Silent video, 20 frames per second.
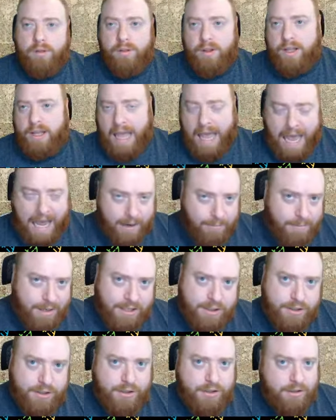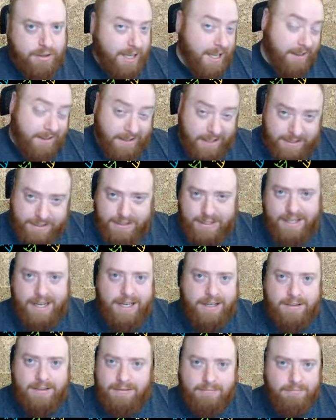the admixture, the
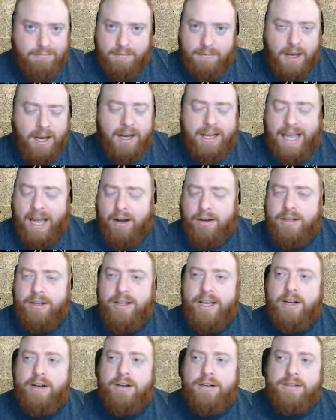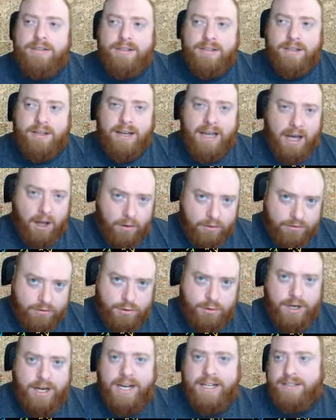ethnicity uh, calculators, the health
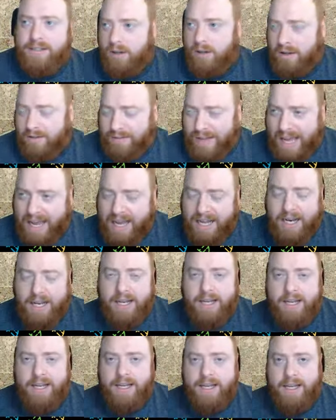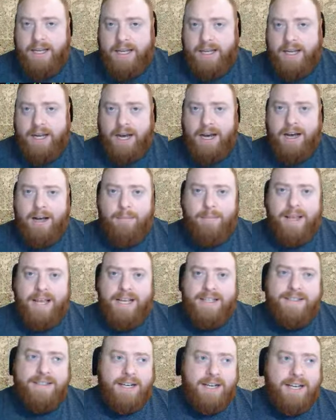traits, and all of that. Um,
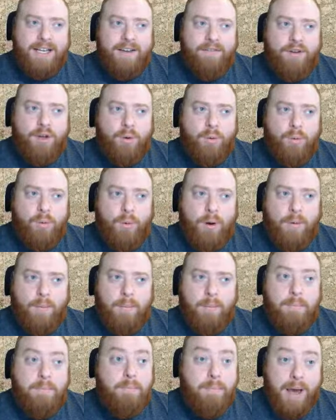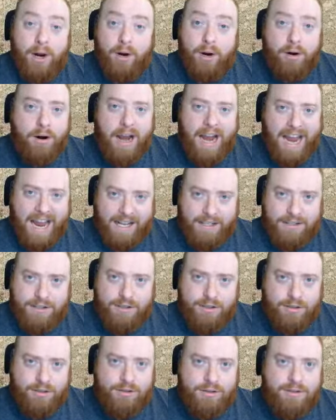it's going to give you better
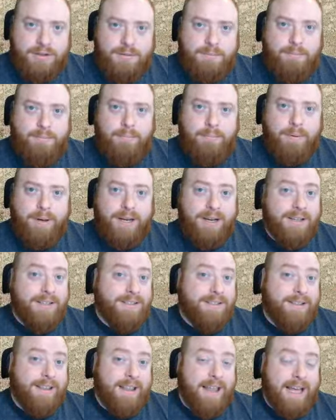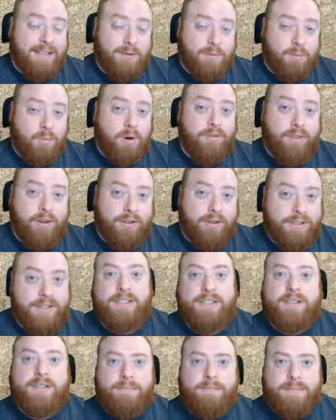answers because that's what their
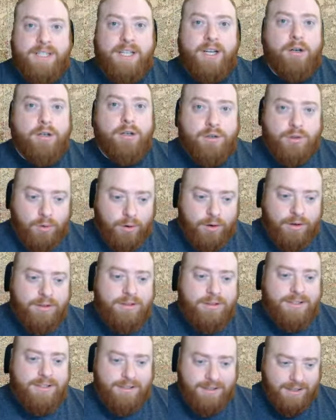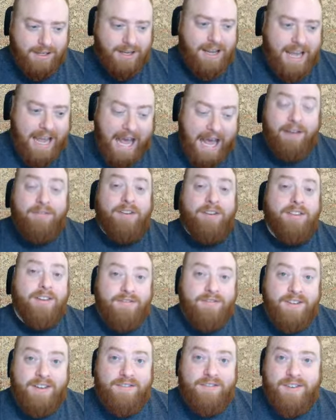system is geared towards is having
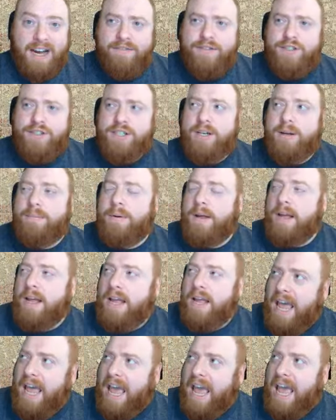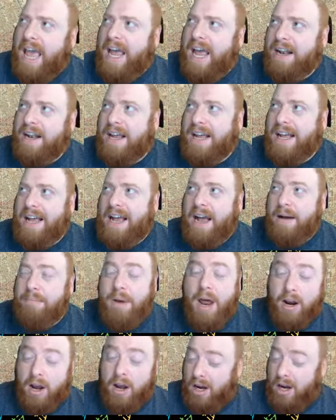the V5 chip. And I'm
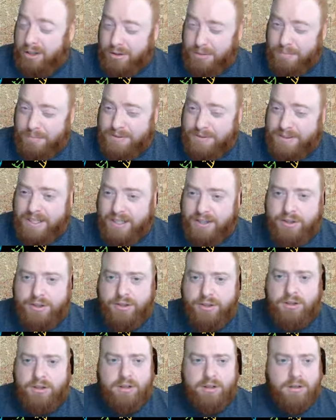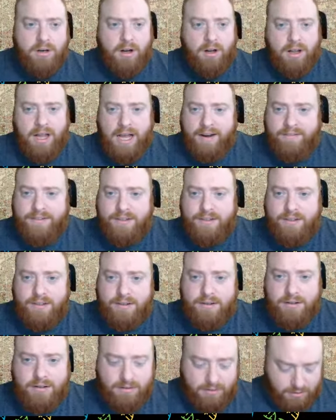not 100% sure. I'll have to
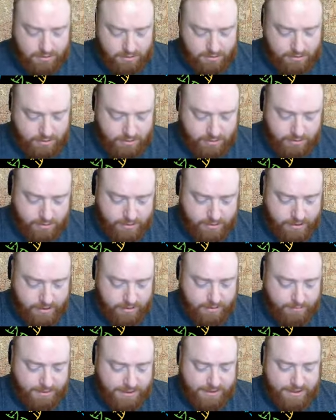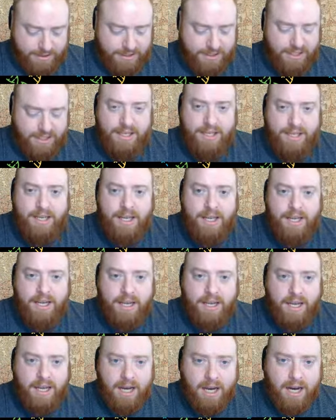look let me see.
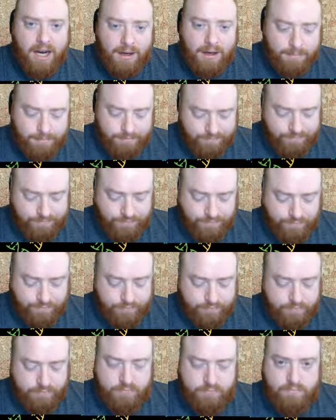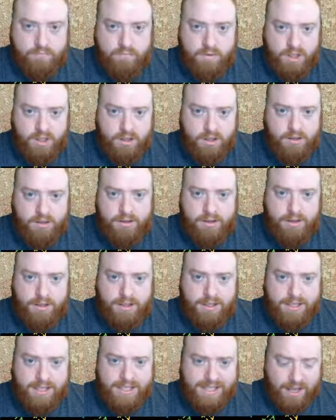Um,
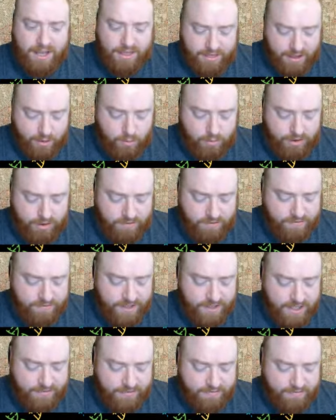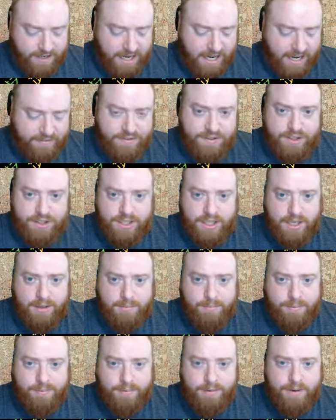because I think with the V5
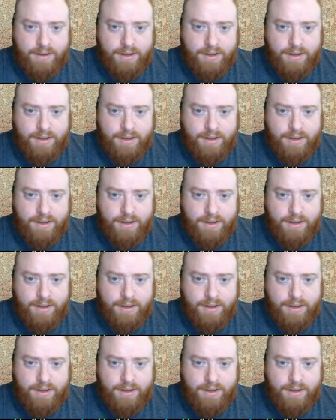chip